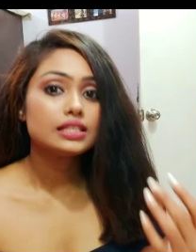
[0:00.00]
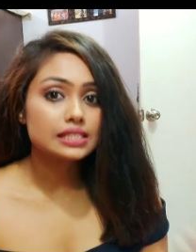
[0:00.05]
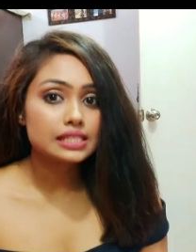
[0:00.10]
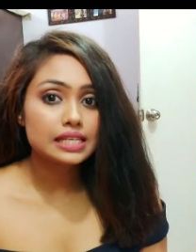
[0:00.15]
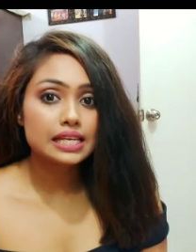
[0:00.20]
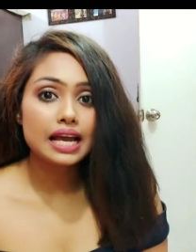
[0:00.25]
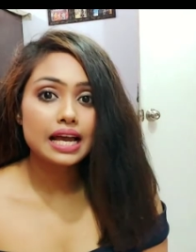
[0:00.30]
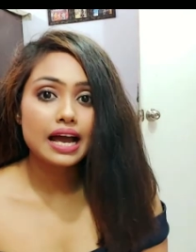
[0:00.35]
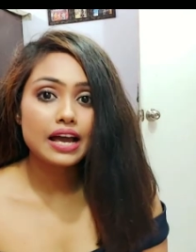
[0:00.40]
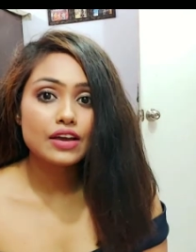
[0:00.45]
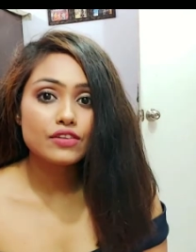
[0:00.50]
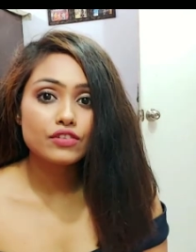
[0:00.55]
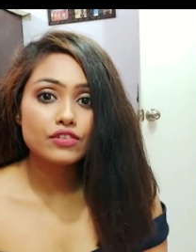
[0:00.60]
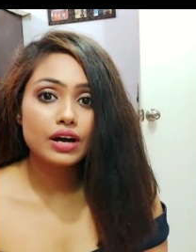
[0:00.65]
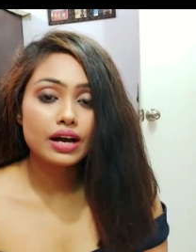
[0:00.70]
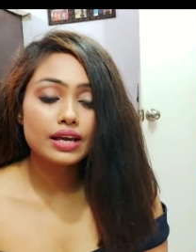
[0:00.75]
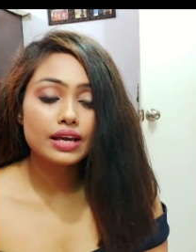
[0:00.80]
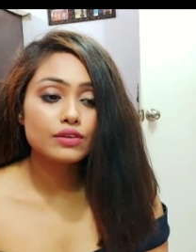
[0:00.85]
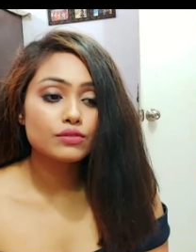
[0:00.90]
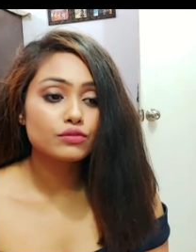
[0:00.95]

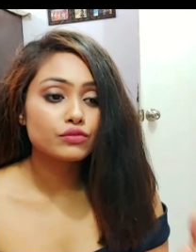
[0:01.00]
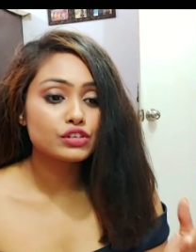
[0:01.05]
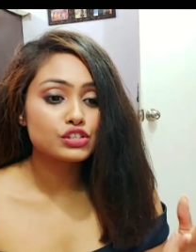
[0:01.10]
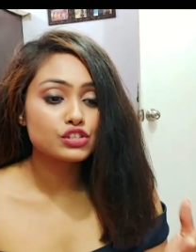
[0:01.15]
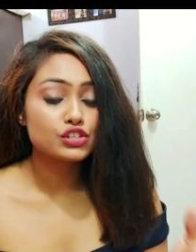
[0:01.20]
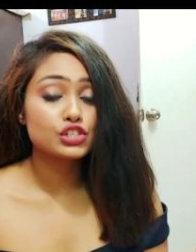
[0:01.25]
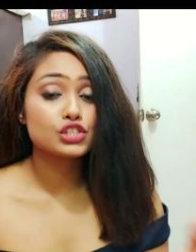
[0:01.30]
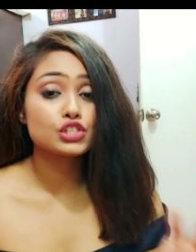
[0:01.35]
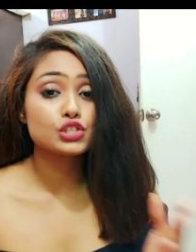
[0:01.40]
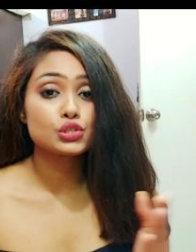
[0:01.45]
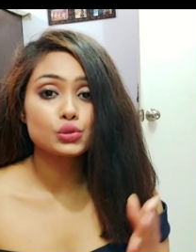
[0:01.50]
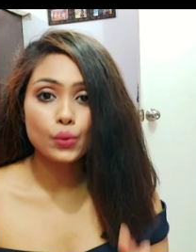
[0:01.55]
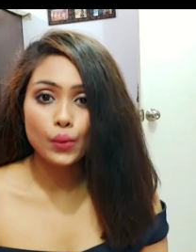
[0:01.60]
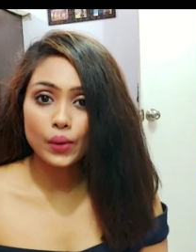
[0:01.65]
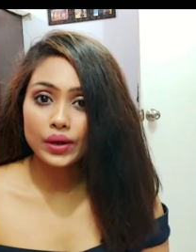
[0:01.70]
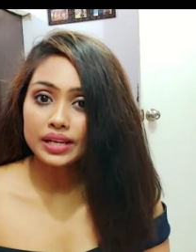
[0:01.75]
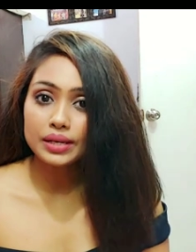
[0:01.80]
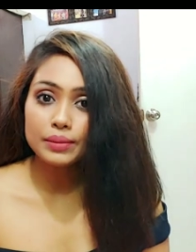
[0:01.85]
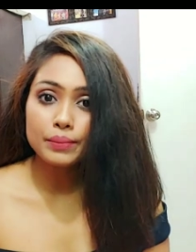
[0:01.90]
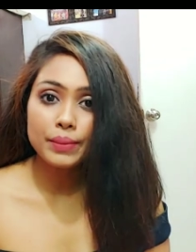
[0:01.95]
DIY which is
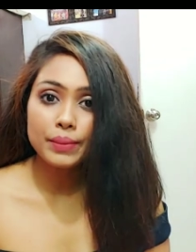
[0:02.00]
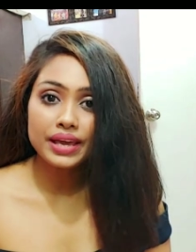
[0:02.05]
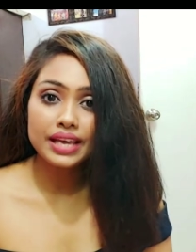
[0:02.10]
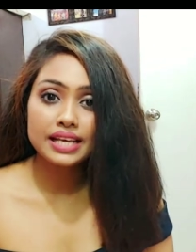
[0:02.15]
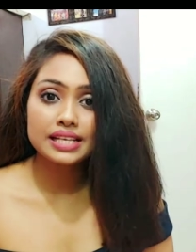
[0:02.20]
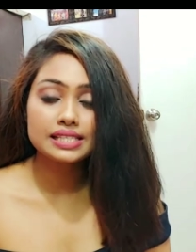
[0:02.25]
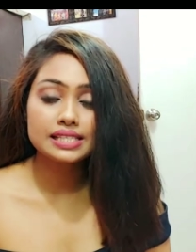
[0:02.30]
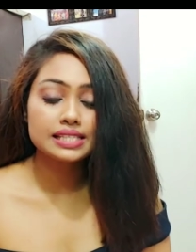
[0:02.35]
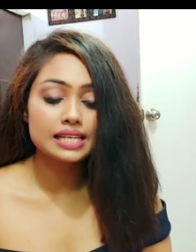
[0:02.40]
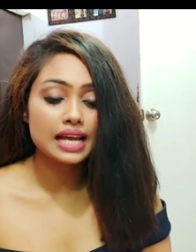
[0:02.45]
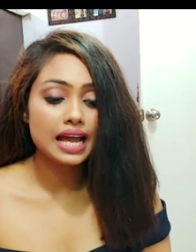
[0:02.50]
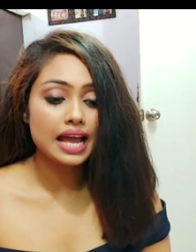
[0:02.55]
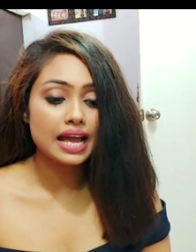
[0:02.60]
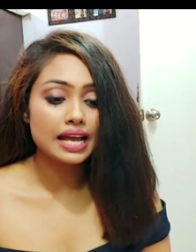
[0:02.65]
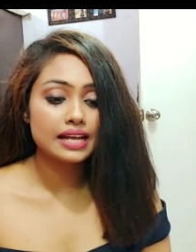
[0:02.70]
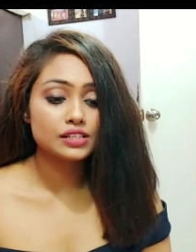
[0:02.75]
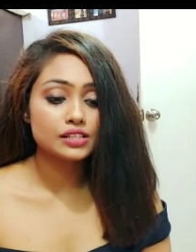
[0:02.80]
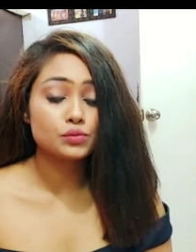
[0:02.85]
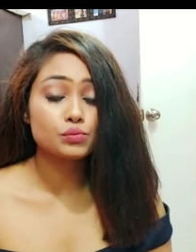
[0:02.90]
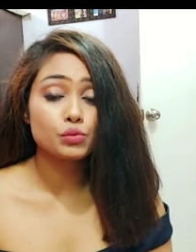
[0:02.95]
oil based
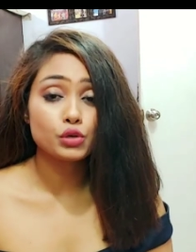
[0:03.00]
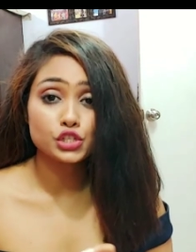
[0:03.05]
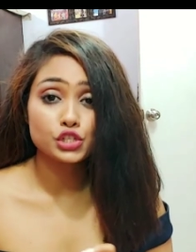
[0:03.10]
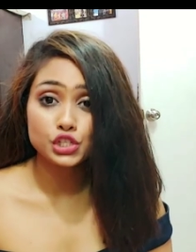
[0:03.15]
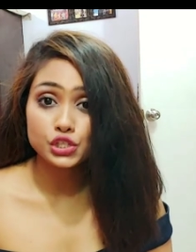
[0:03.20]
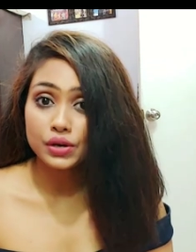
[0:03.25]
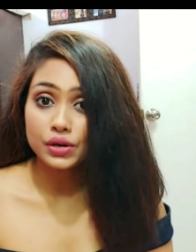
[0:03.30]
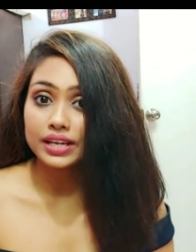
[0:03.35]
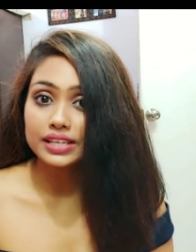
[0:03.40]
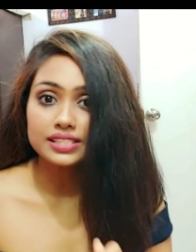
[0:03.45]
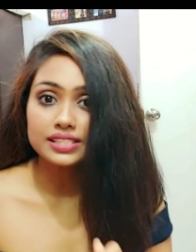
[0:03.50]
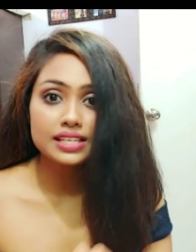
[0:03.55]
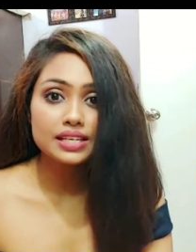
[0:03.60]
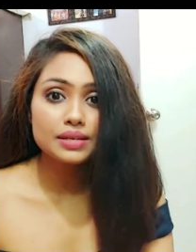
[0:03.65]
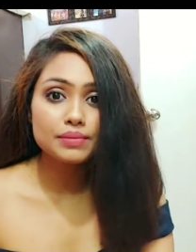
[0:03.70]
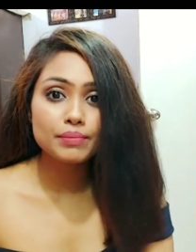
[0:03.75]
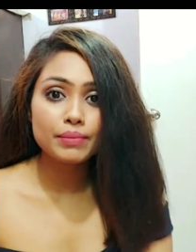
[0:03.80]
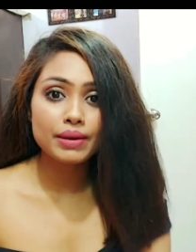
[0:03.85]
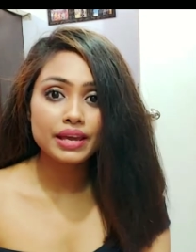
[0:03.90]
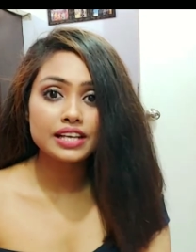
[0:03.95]
and
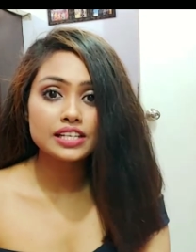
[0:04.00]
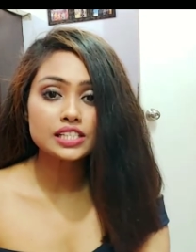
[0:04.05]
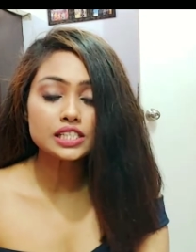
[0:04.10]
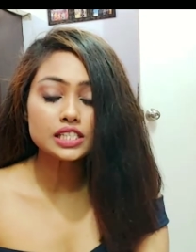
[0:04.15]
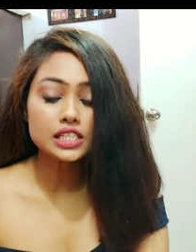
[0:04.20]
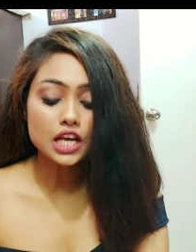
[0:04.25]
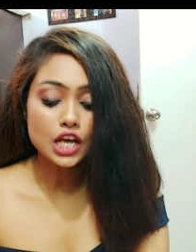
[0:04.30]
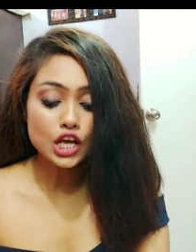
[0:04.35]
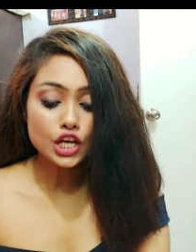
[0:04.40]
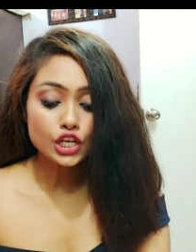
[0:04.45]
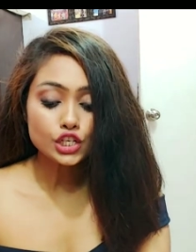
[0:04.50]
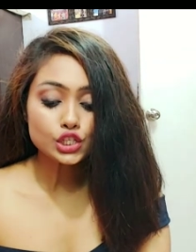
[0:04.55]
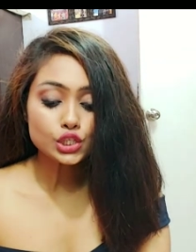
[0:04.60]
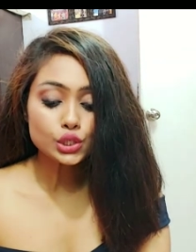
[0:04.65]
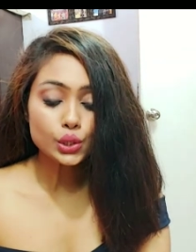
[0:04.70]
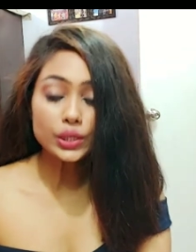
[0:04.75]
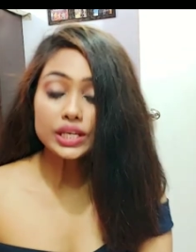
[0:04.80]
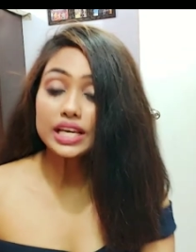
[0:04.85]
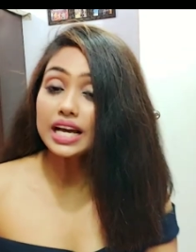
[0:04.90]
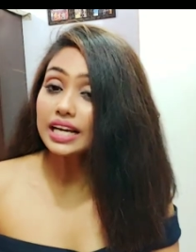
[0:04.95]
moisturizing based.
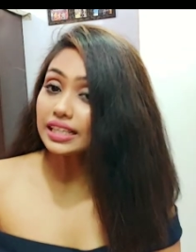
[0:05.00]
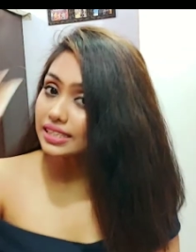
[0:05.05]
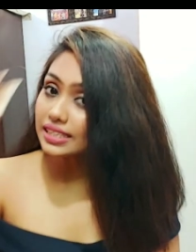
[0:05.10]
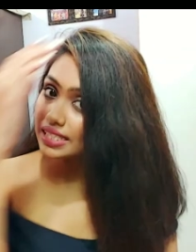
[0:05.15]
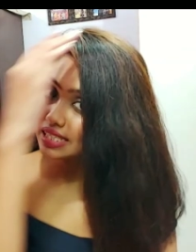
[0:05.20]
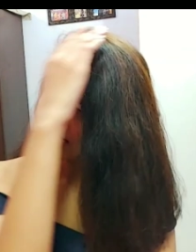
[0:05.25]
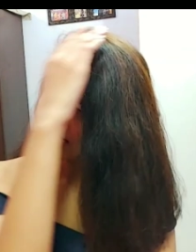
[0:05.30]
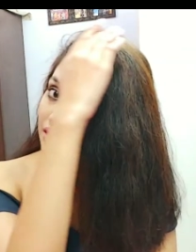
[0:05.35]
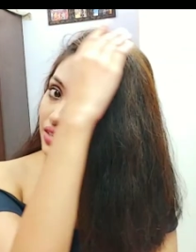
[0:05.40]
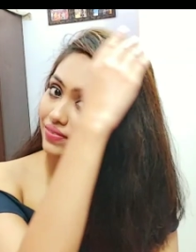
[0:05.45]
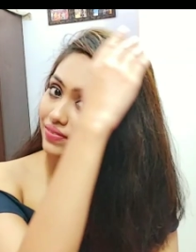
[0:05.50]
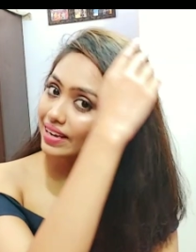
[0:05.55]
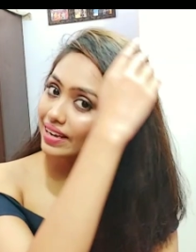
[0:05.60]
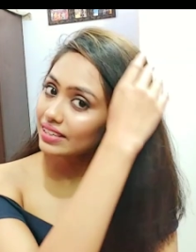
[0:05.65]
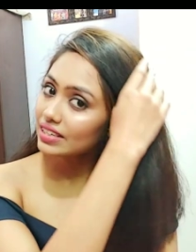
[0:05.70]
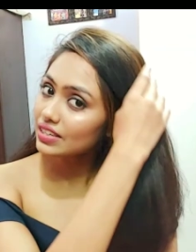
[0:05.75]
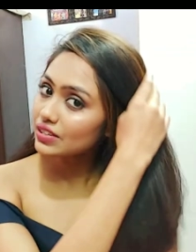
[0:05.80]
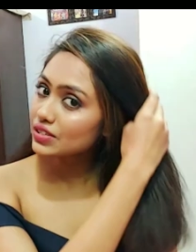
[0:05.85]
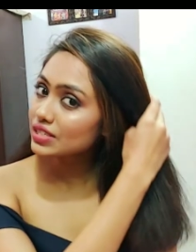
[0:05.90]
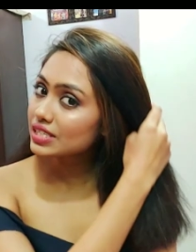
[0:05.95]
So yeah, this is the
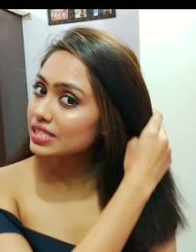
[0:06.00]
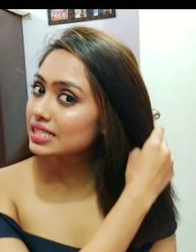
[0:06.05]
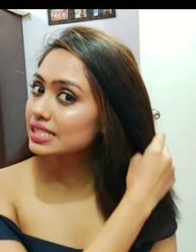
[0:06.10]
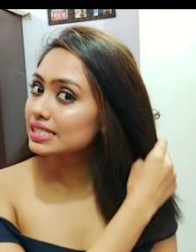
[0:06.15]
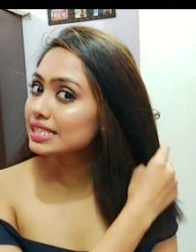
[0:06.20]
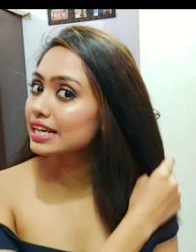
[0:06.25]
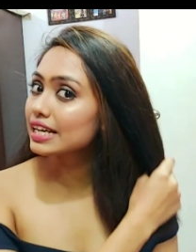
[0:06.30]
final result.